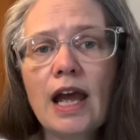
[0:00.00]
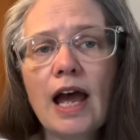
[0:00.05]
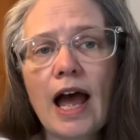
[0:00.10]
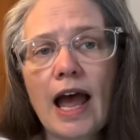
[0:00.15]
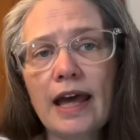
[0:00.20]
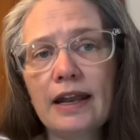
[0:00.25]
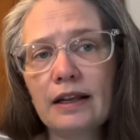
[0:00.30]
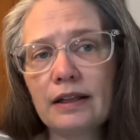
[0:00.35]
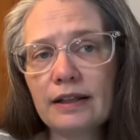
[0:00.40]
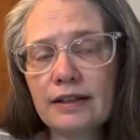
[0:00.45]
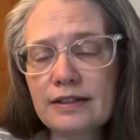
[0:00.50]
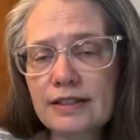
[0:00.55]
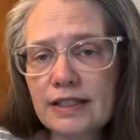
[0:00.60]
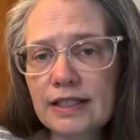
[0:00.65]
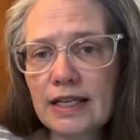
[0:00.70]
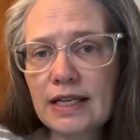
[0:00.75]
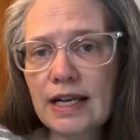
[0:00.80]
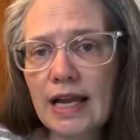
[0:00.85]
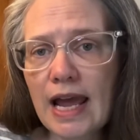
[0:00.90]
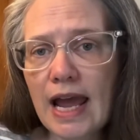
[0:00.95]
I had it
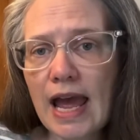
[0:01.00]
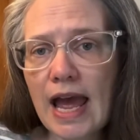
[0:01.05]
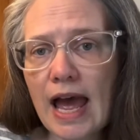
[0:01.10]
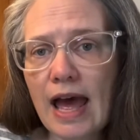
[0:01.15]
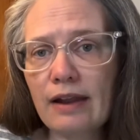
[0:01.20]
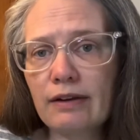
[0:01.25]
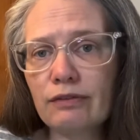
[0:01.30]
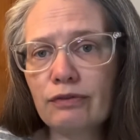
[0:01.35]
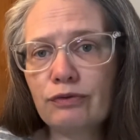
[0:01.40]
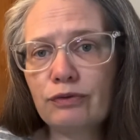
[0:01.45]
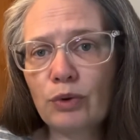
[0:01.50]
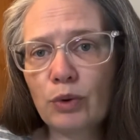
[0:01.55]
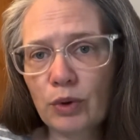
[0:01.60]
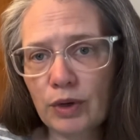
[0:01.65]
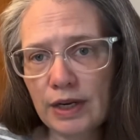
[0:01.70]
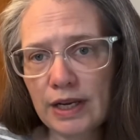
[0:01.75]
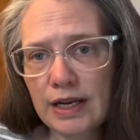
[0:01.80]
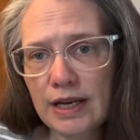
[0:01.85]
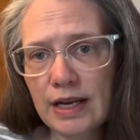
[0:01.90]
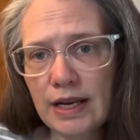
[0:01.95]
listed at
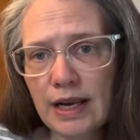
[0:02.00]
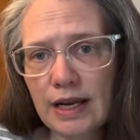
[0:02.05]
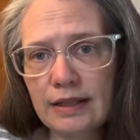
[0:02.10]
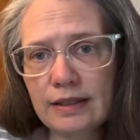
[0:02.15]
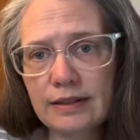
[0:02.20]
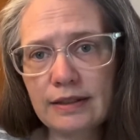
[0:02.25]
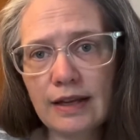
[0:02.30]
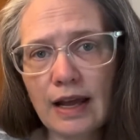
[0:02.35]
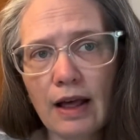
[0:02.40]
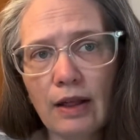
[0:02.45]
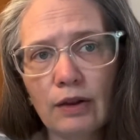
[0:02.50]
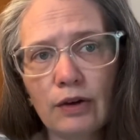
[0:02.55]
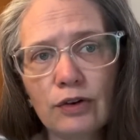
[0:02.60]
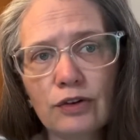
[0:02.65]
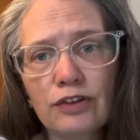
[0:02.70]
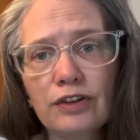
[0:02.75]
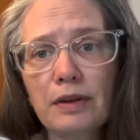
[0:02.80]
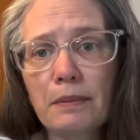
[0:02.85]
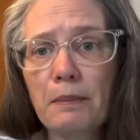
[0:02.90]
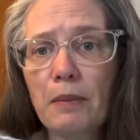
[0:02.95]
$40. The
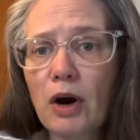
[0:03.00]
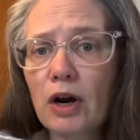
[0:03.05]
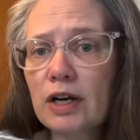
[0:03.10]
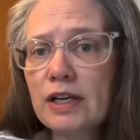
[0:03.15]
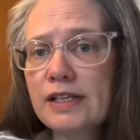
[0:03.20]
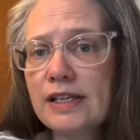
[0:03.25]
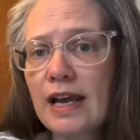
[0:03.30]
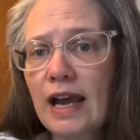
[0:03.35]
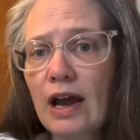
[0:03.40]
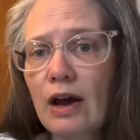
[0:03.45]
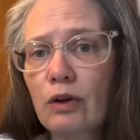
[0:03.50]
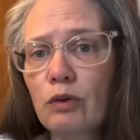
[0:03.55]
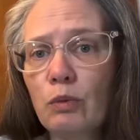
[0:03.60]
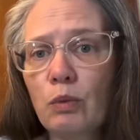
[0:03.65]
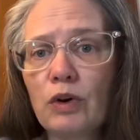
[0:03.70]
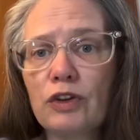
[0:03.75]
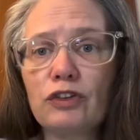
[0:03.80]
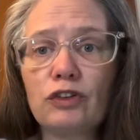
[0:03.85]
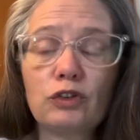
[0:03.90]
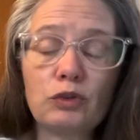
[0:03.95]
markdown
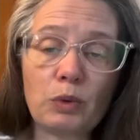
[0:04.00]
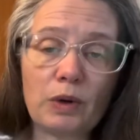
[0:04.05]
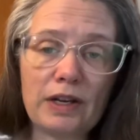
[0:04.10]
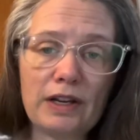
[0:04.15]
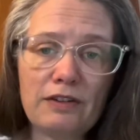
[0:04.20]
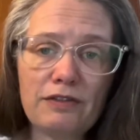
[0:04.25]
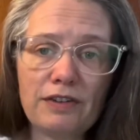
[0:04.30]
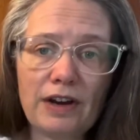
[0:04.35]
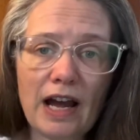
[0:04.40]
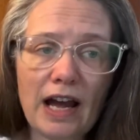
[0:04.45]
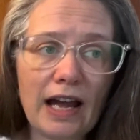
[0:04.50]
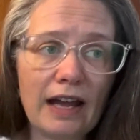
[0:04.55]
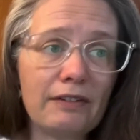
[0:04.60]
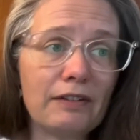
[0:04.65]
was $25.